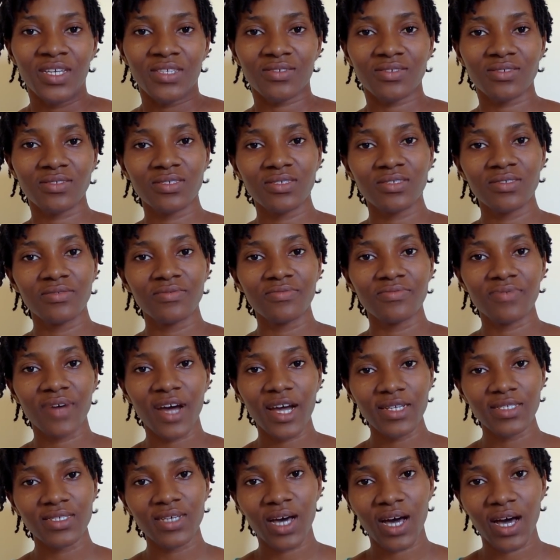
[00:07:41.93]
So the
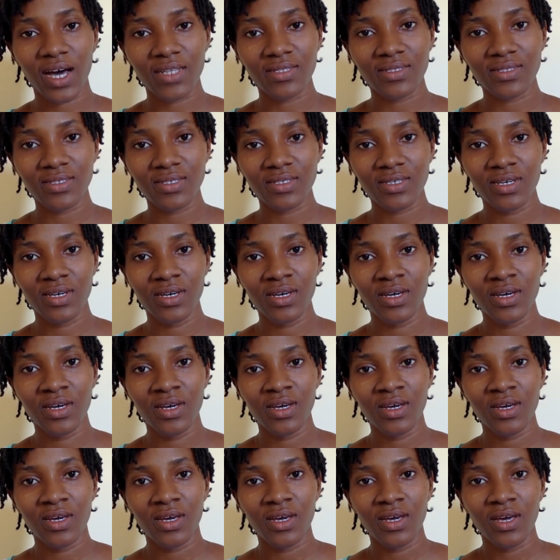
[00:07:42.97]
right heart
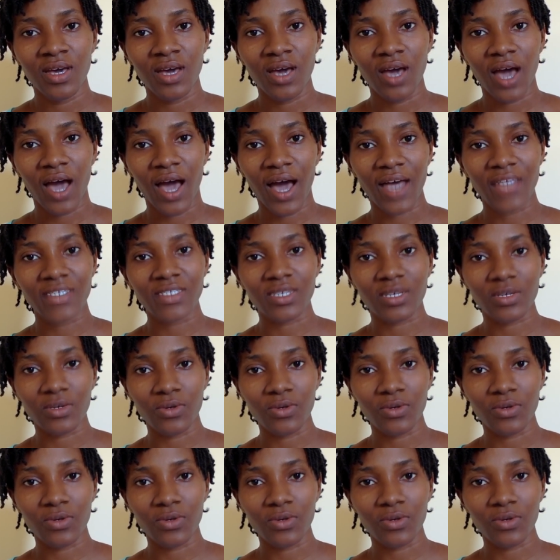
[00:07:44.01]
has